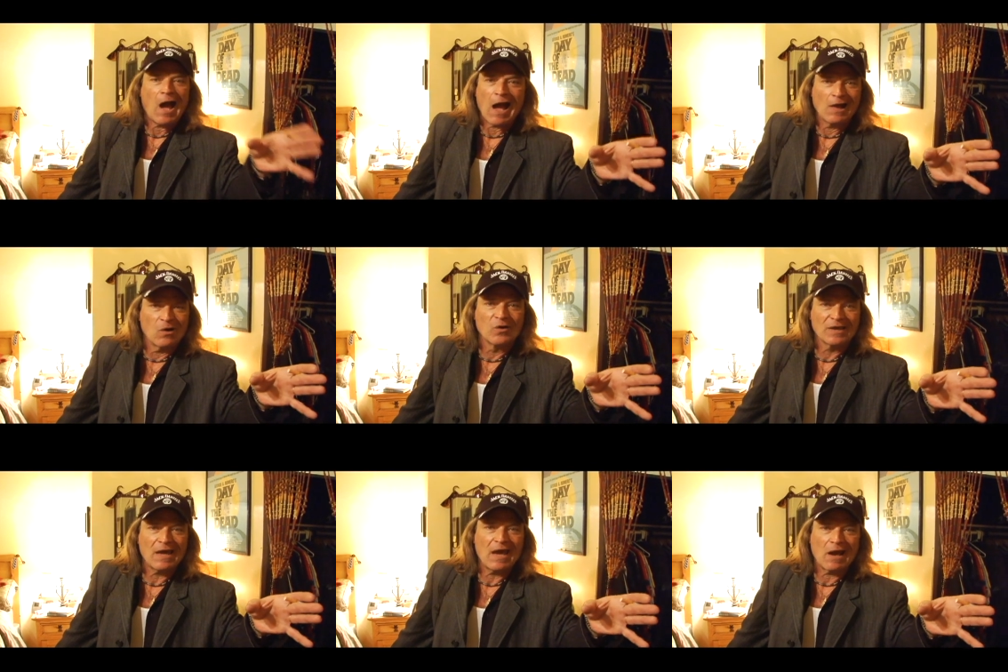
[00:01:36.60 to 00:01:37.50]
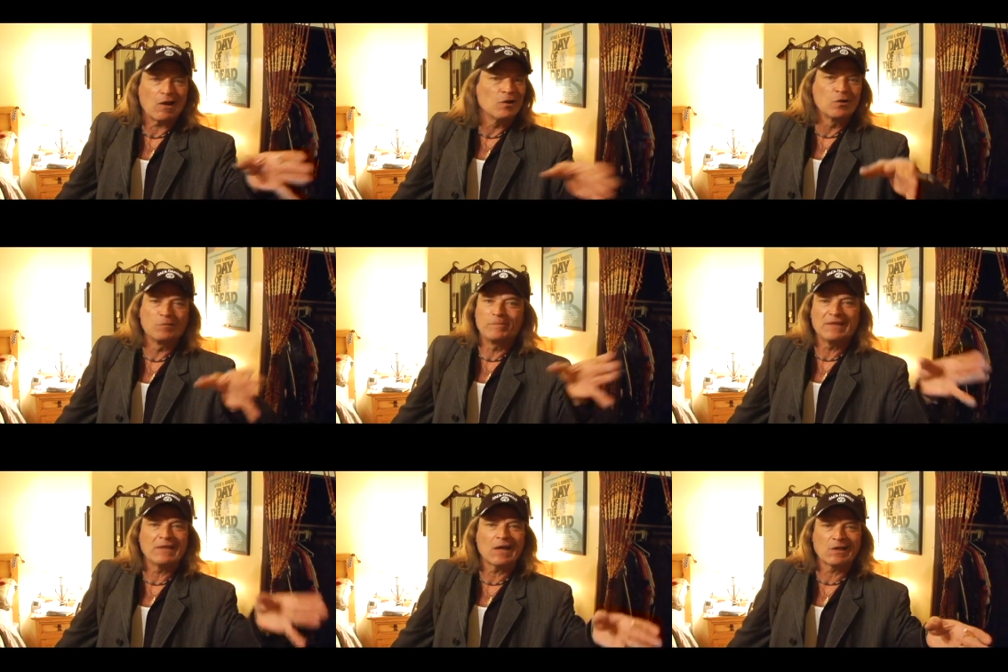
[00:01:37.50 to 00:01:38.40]
I don't care. Could be
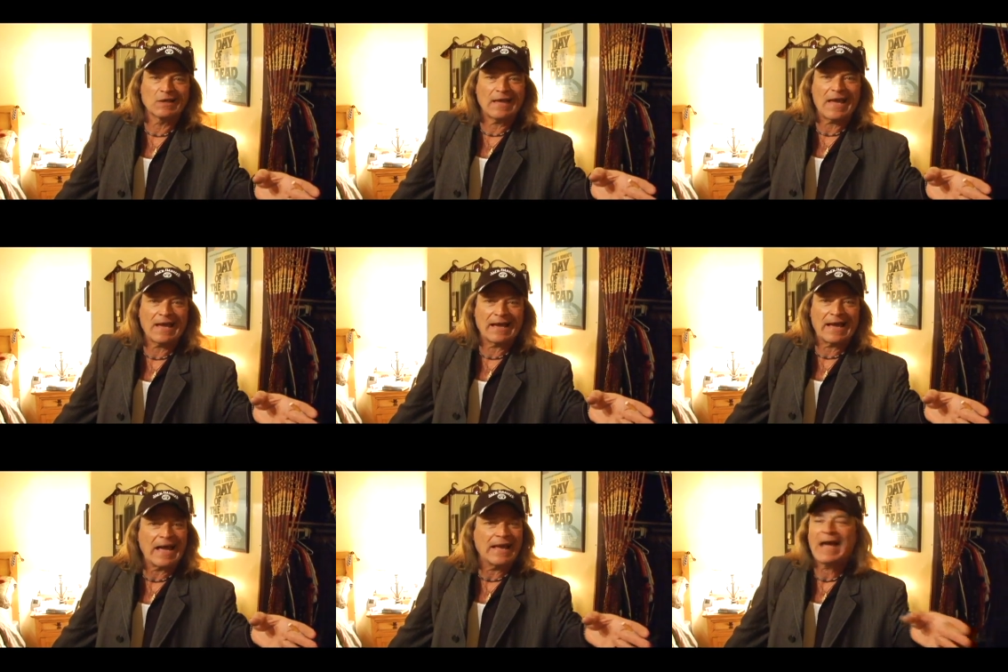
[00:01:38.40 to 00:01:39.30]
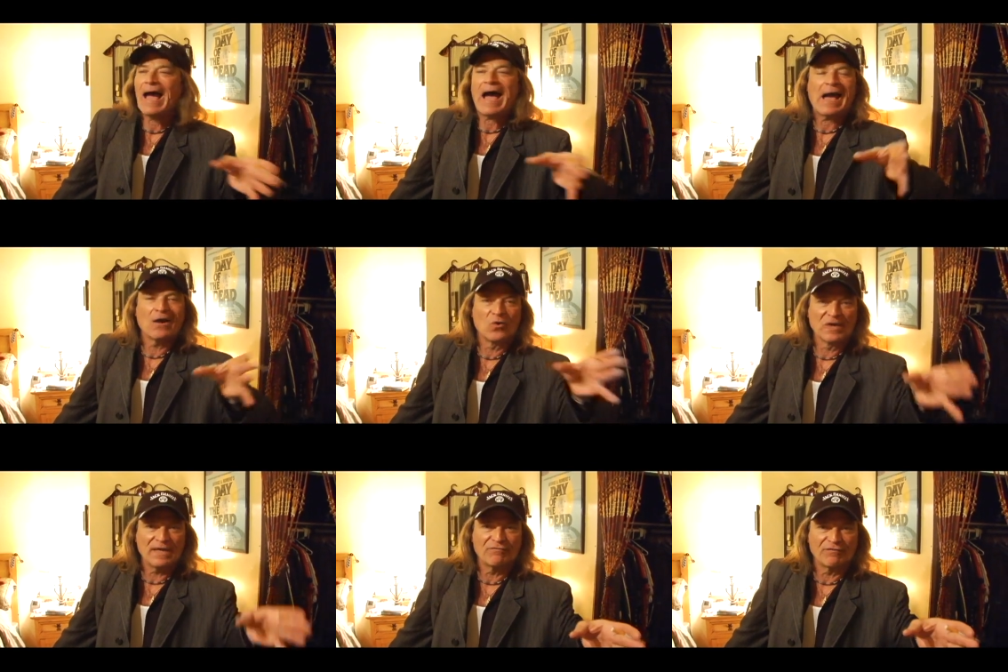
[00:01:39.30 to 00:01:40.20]
the other gay guy. I
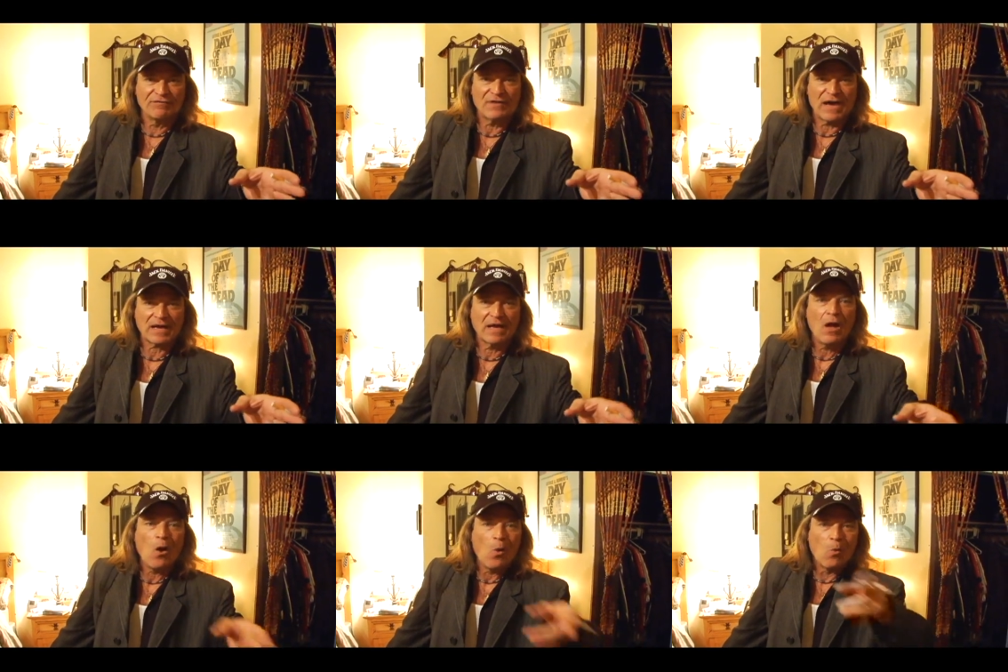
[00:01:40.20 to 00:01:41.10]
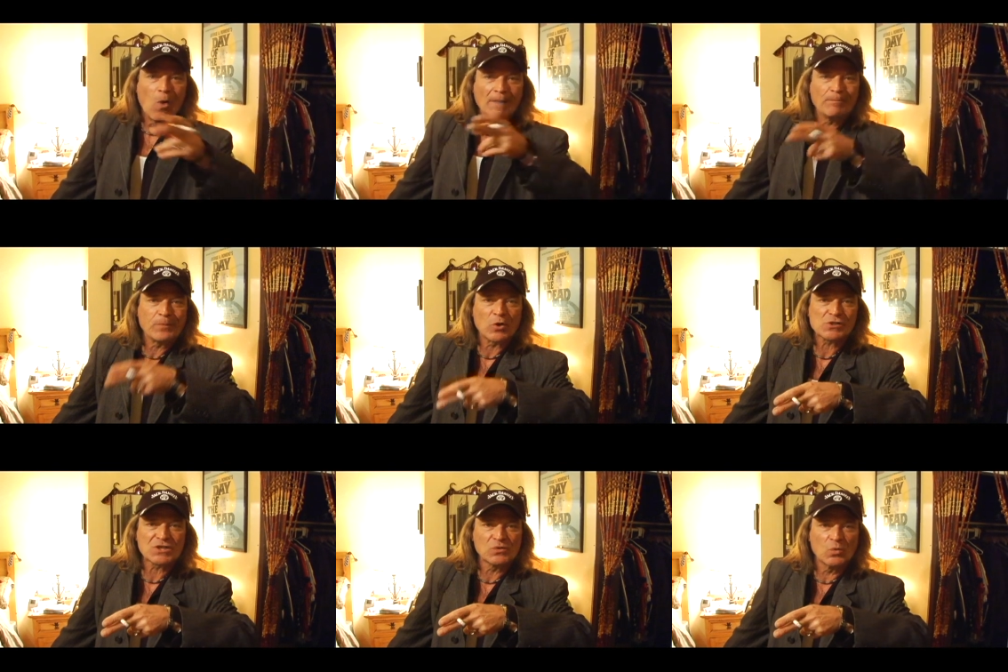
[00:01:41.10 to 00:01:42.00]
don't give a fuck. One
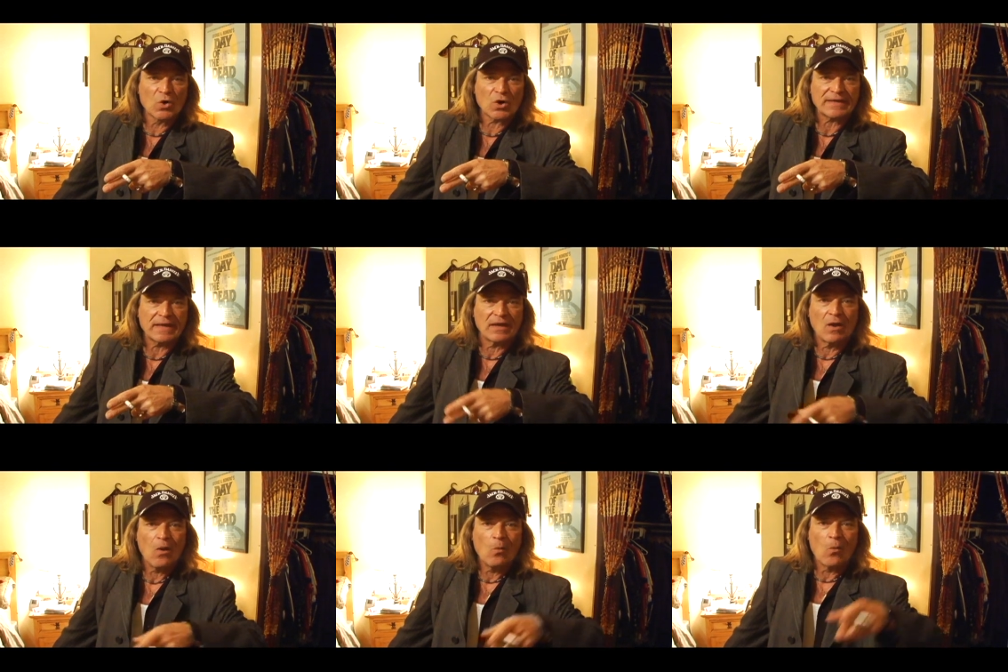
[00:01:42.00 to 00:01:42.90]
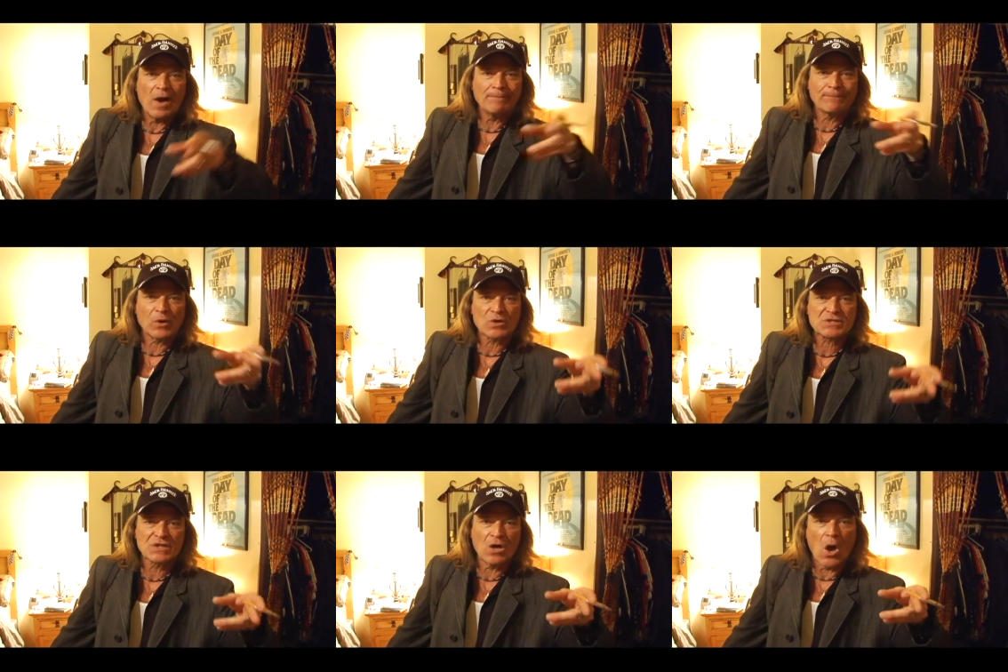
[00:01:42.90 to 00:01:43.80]
person working, one
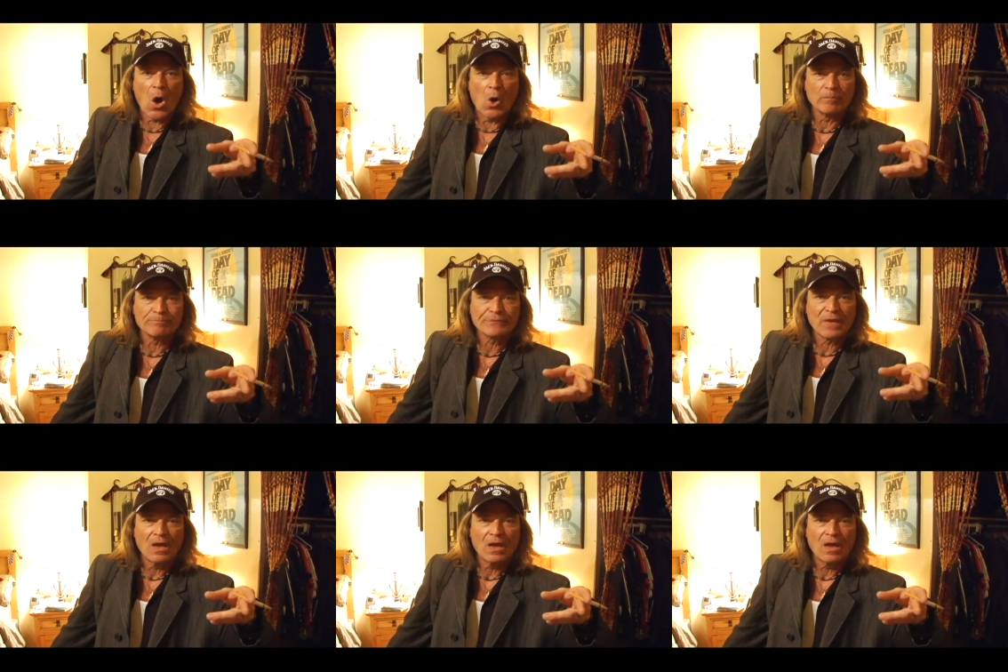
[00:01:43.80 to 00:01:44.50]
person home.